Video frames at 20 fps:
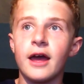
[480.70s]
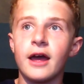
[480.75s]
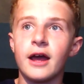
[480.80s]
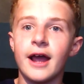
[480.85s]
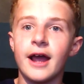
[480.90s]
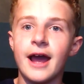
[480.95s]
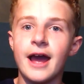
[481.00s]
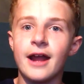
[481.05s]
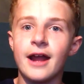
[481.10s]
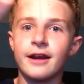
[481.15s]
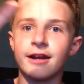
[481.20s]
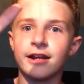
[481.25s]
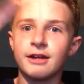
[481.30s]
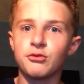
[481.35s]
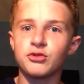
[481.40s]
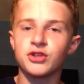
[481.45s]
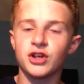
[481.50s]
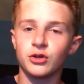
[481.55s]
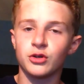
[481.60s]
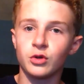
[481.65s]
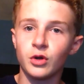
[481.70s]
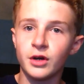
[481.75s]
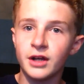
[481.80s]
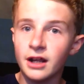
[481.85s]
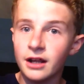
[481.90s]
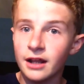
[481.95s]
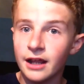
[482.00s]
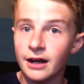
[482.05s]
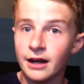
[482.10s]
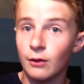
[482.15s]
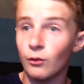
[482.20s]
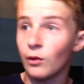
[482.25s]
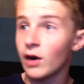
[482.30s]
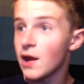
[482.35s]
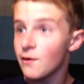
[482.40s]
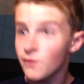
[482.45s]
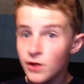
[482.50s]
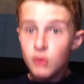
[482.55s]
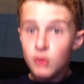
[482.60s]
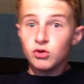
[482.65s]
and he was like looking, like
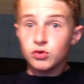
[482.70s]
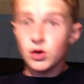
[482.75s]
whenever he was